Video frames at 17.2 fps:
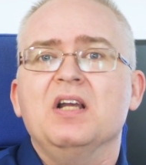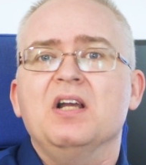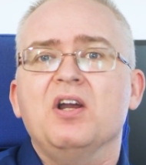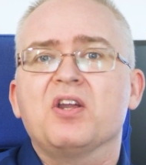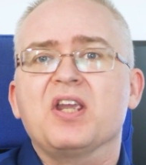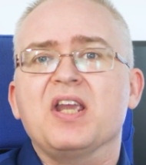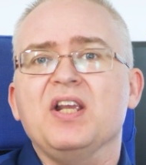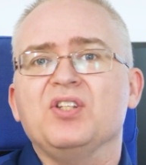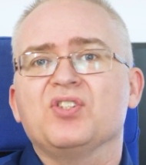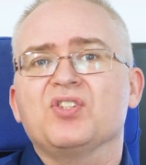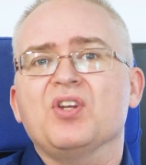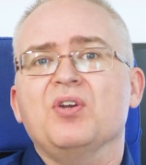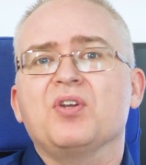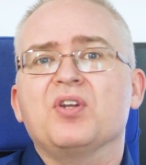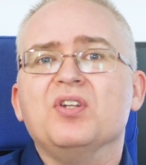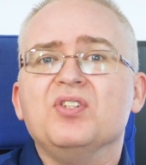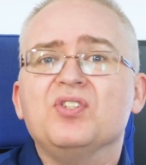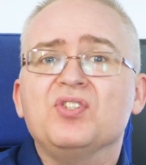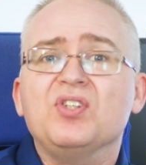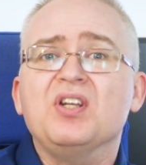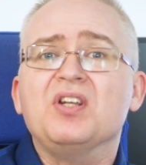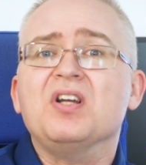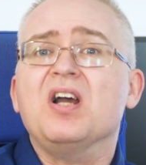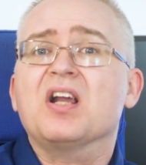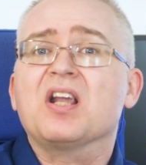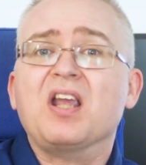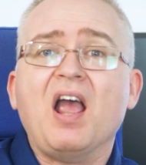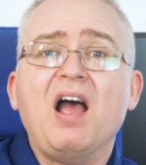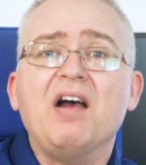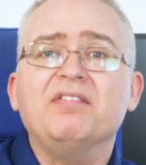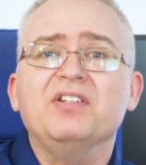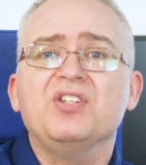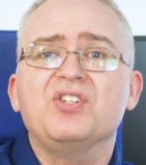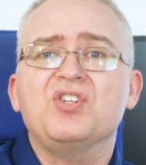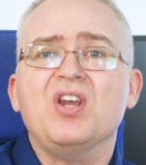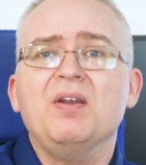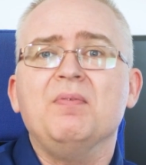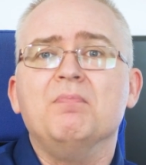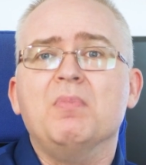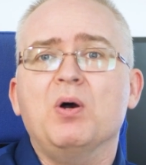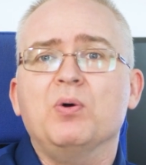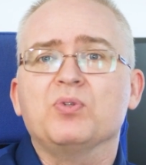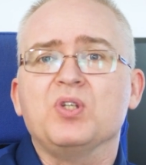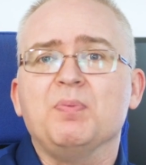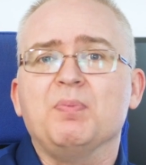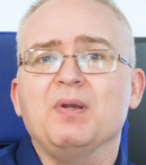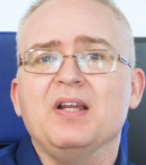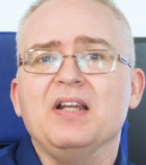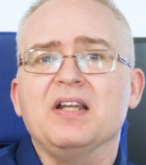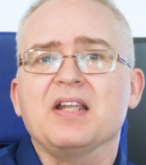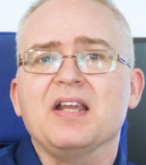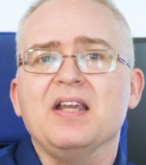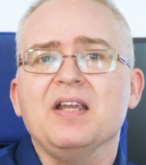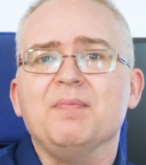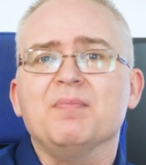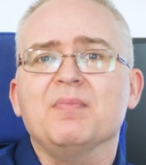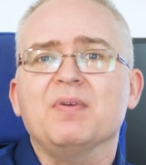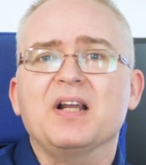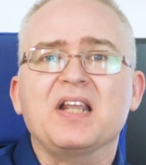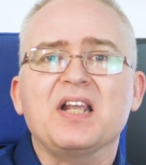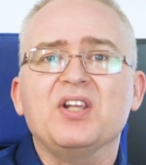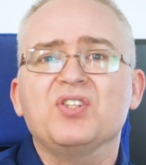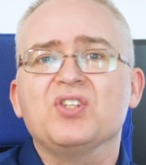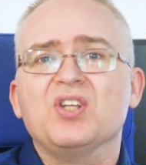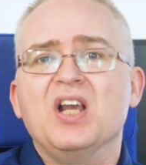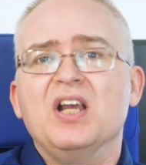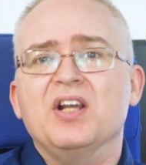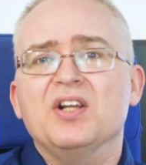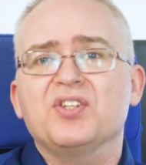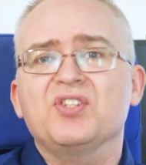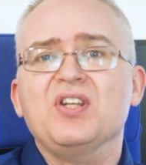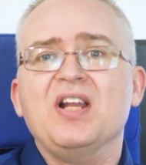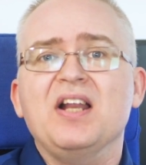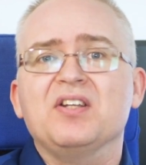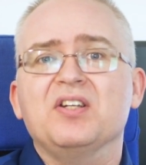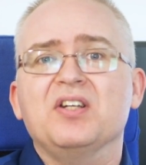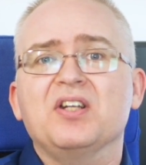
Okay, so consider a current-gen multiplayer game. I guess a standard